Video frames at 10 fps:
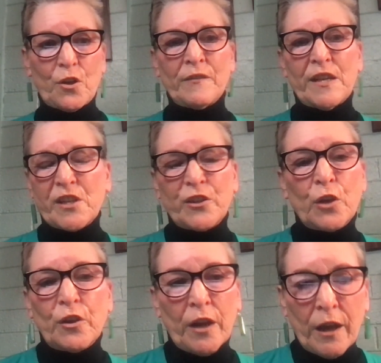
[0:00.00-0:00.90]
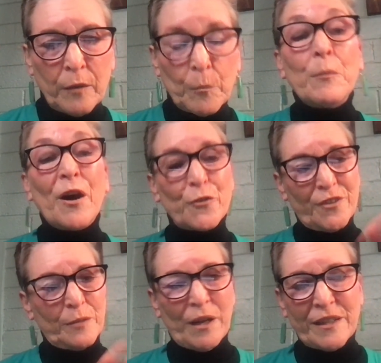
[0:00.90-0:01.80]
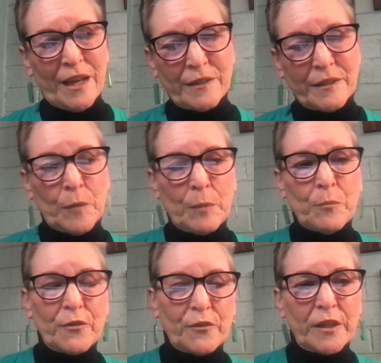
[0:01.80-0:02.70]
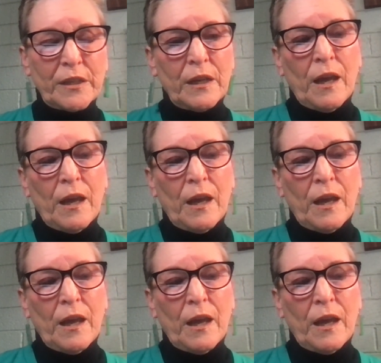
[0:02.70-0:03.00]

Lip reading: And they said, "No, you're not." My mother did. My dad didn't. My mother did.